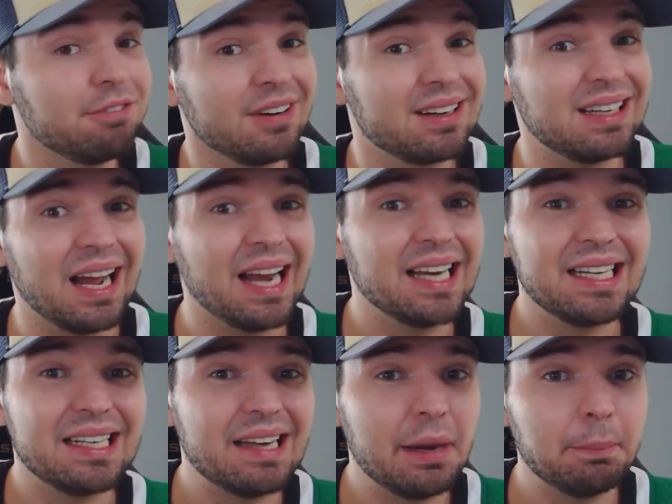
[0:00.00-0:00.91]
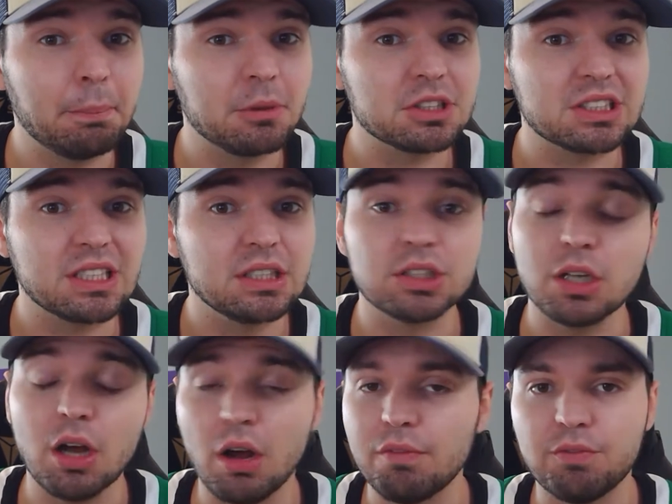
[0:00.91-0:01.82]
for 98%
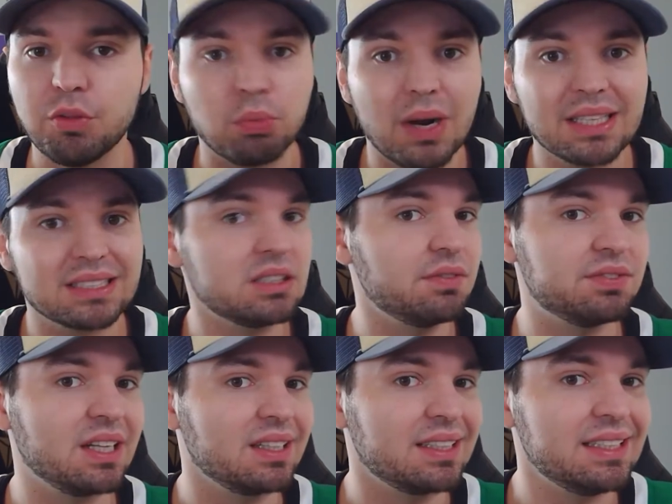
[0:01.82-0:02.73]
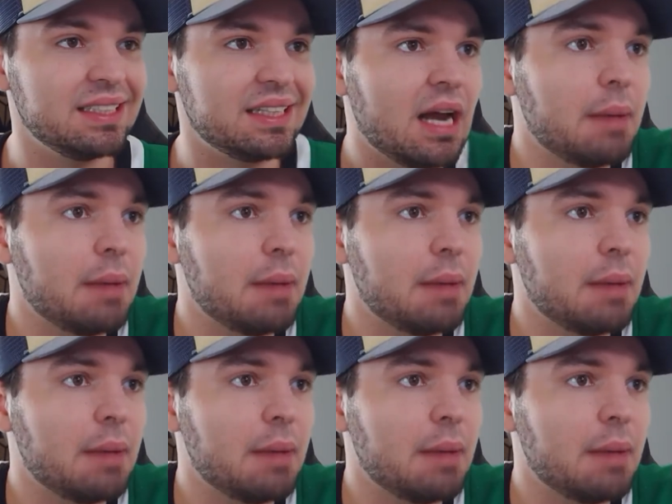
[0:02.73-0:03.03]
of the rest of the league.